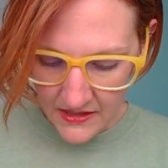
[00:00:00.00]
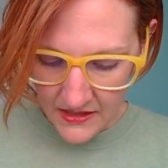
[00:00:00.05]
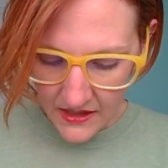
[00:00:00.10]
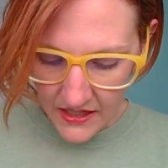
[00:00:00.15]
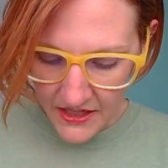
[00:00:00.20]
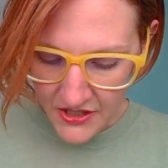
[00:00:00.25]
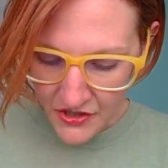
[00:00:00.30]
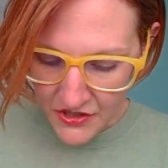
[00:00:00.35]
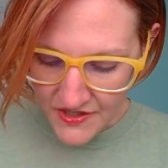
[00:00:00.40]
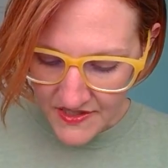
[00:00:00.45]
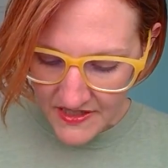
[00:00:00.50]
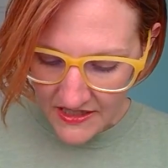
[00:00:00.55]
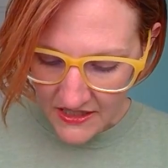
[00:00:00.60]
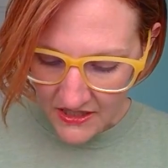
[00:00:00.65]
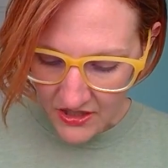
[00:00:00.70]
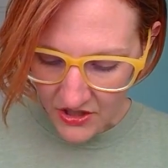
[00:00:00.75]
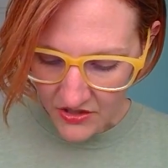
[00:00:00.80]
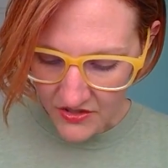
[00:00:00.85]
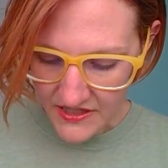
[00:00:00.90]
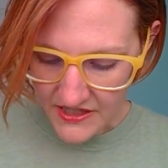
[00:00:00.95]

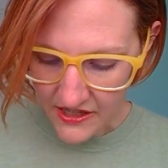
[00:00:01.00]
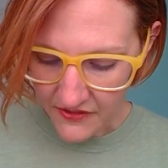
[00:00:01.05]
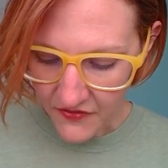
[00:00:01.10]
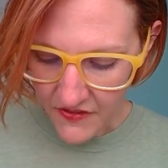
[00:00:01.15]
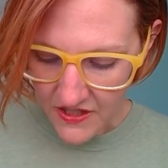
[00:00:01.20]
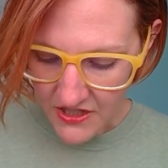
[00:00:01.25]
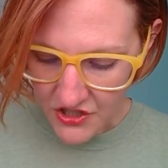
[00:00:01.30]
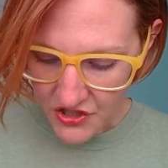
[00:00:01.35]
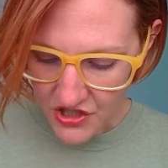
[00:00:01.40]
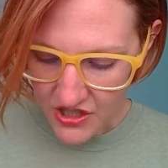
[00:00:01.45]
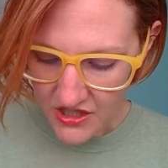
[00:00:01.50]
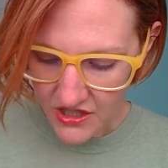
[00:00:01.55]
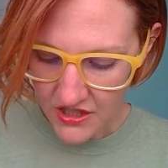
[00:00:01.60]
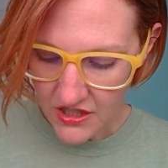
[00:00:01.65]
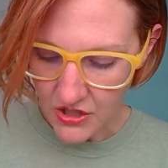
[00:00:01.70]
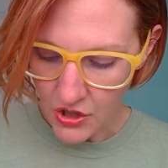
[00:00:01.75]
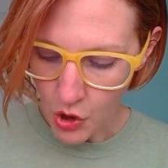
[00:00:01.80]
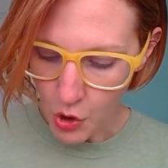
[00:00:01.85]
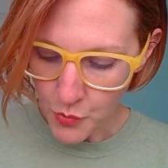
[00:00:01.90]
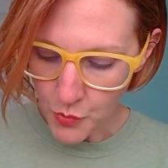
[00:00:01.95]
understanding your definition
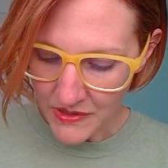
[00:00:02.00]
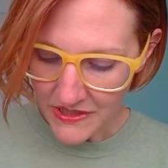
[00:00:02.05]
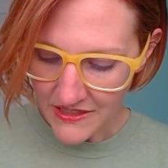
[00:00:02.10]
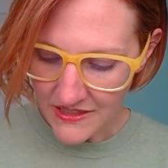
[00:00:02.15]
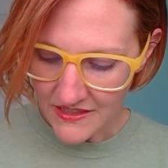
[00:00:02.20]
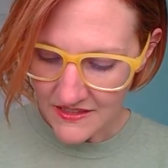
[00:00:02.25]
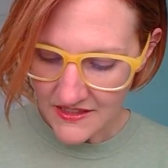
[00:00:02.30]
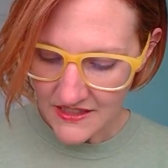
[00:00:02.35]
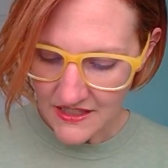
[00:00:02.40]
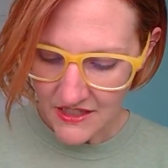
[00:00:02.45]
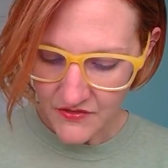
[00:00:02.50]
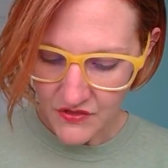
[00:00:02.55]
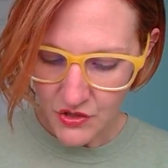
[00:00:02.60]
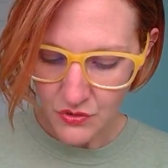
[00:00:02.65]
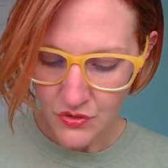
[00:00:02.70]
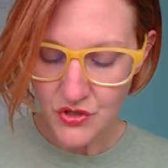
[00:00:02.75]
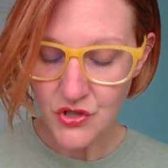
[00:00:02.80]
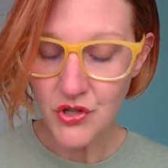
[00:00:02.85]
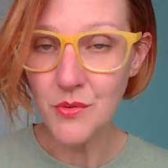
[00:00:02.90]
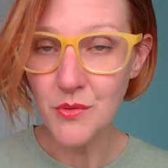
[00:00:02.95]
and openness gives
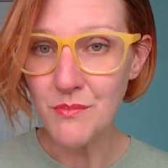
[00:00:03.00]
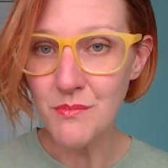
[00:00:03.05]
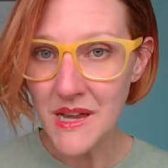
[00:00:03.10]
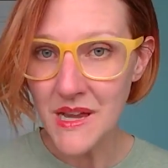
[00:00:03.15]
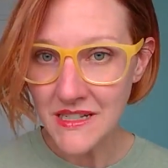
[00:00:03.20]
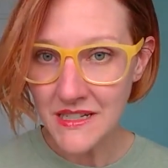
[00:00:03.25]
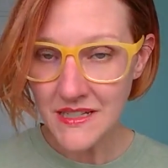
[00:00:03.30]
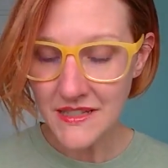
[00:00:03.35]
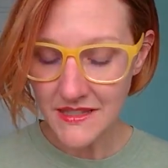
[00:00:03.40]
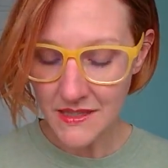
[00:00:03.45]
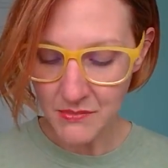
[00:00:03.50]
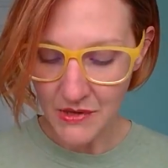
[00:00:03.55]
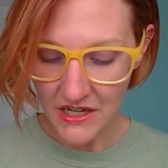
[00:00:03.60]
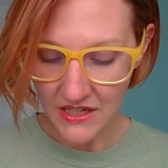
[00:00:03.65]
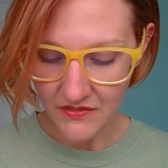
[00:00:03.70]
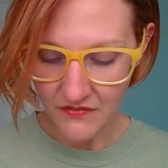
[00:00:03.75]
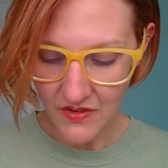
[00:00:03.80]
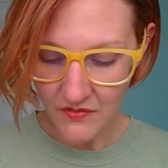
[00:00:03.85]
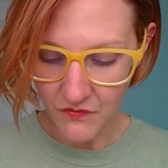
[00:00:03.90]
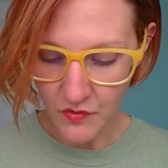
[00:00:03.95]
you a tremendous
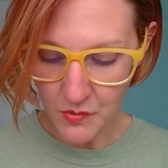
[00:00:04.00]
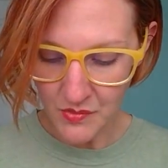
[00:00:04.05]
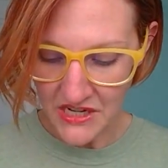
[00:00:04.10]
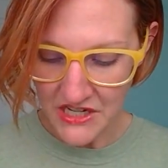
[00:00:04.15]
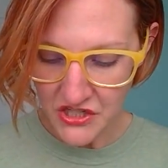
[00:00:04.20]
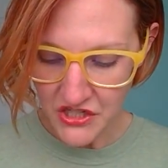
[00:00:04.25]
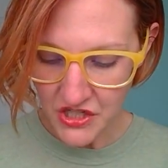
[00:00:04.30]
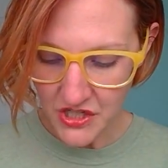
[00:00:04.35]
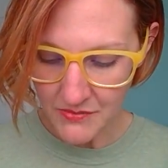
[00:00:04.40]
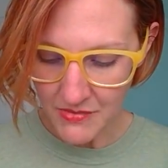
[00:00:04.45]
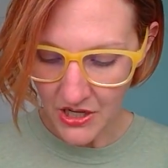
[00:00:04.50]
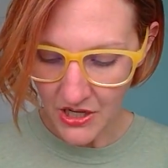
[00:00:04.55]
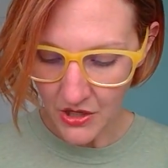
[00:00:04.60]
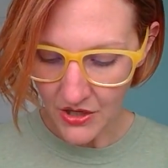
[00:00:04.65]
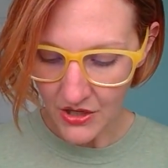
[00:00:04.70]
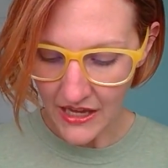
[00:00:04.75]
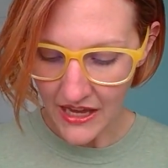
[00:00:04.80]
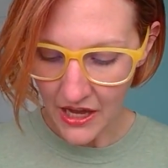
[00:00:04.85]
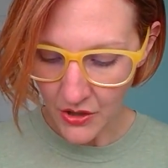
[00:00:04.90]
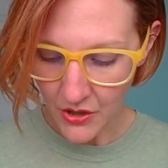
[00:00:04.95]
amount of information
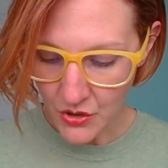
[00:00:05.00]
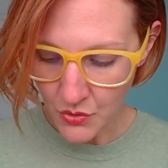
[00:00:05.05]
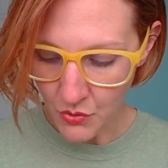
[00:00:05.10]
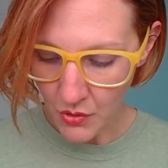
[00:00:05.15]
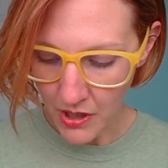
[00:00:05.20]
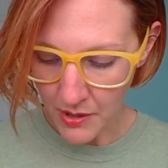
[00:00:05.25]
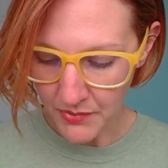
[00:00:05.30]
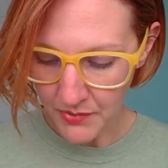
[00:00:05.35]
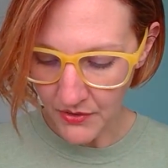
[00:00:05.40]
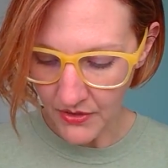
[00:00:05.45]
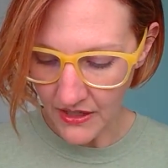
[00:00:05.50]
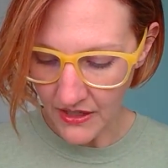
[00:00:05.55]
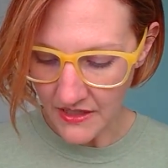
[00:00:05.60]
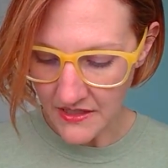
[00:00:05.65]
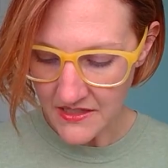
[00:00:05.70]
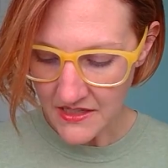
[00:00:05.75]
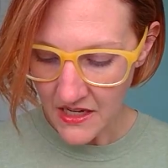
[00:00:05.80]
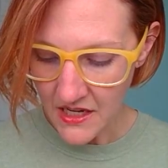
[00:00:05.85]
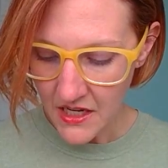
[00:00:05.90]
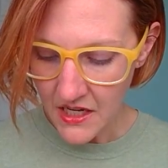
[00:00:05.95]
about how you
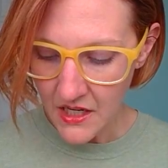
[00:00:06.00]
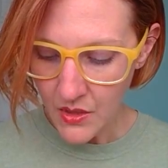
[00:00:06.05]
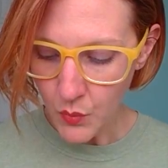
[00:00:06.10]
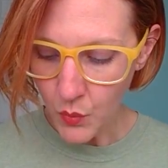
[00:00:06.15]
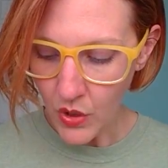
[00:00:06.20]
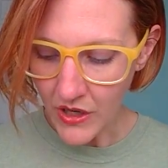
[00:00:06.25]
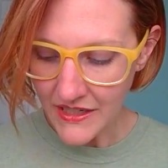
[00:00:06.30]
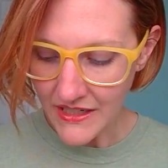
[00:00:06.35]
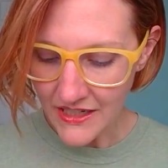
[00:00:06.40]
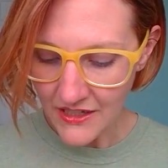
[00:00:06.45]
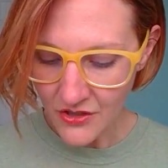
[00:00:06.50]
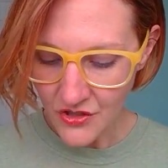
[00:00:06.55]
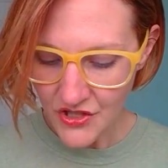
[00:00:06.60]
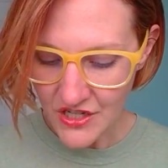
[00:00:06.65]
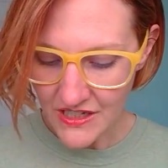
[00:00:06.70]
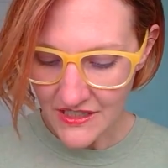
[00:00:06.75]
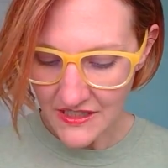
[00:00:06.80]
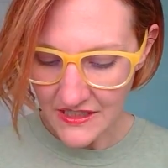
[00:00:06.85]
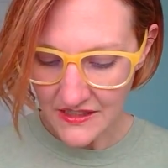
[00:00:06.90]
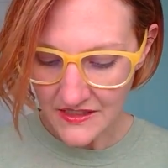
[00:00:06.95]
operate, what
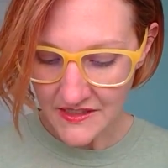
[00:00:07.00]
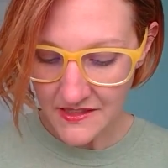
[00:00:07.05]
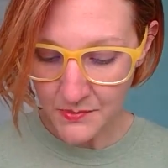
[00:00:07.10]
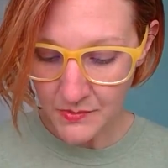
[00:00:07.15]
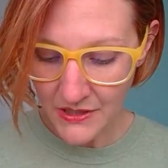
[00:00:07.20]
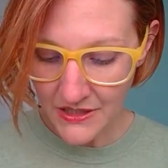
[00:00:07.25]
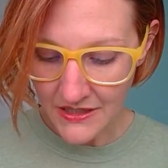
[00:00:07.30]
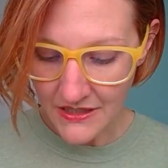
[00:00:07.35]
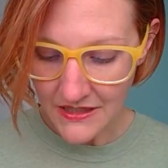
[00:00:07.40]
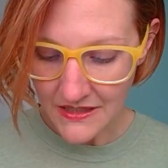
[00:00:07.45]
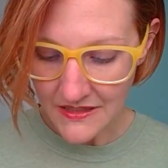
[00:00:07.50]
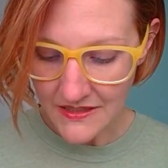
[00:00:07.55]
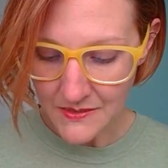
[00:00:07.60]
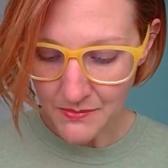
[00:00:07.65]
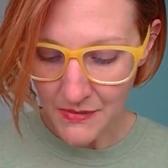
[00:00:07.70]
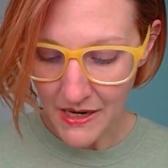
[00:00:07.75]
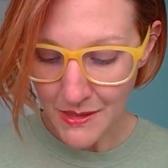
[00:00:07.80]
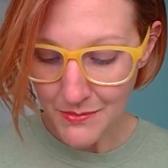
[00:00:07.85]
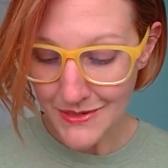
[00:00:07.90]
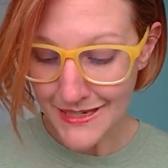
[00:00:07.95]
energetic experience
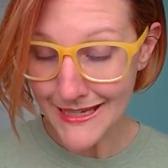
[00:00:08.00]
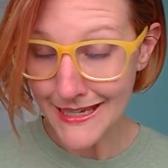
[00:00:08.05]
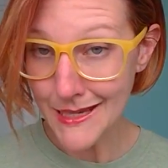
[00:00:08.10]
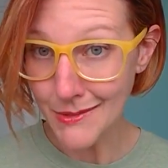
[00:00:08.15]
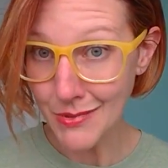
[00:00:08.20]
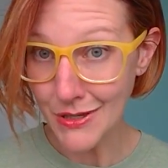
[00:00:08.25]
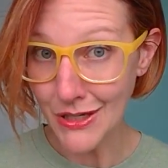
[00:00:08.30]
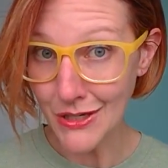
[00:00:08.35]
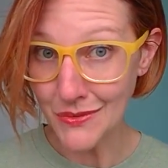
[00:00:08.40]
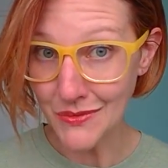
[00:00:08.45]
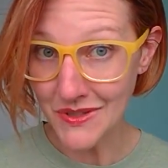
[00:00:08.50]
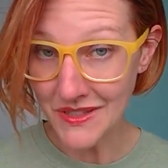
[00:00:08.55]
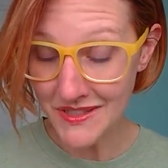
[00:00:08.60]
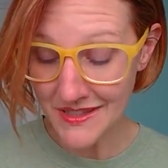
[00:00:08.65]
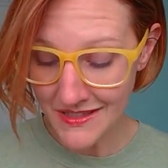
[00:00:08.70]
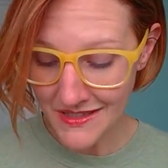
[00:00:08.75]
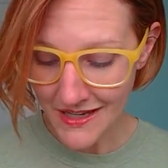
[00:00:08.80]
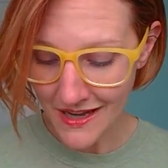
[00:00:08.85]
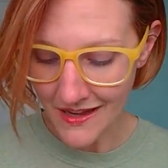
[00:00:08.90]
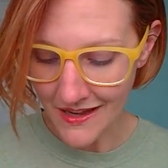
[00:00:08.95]
might be keeping you
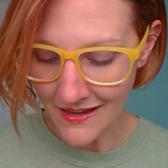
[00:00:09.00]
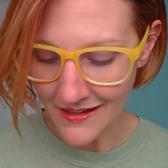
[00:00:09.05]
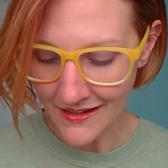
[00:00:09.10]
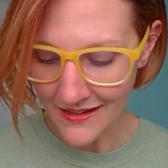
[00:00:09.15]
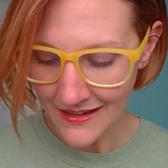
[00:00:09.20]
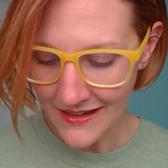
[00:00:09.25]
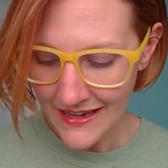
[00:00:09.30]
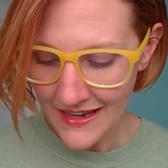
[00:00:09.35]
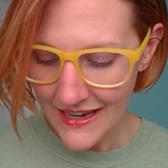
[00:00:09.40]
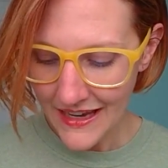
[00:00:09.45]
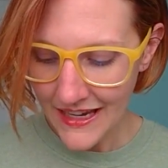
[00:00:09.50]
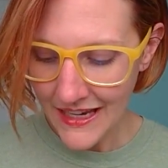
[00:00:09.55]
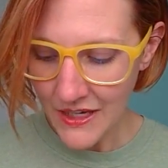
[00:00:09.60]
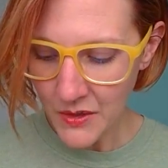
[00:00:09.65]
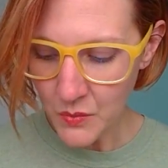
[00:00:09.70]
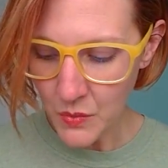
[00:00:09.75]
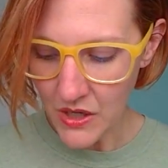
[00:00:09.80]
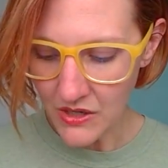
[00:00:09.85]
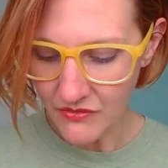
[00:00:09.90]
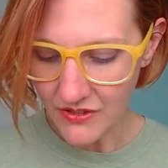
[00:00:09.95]
stuck,
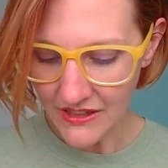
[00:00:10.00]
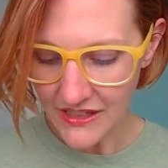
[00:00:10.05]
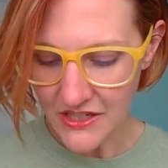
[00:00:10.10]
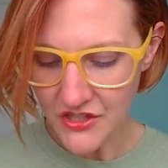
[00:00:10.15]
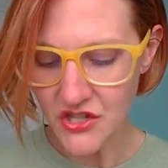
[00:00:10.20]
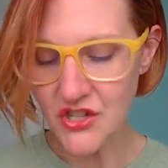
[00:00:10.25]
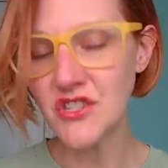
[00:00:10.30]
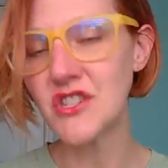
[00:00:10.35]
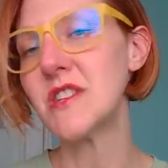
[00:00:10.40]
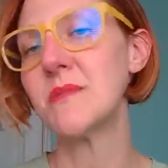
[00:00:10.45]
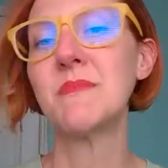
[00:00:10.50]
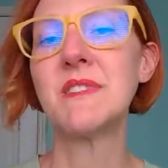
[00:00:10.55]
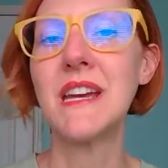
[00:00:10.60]
and what relationship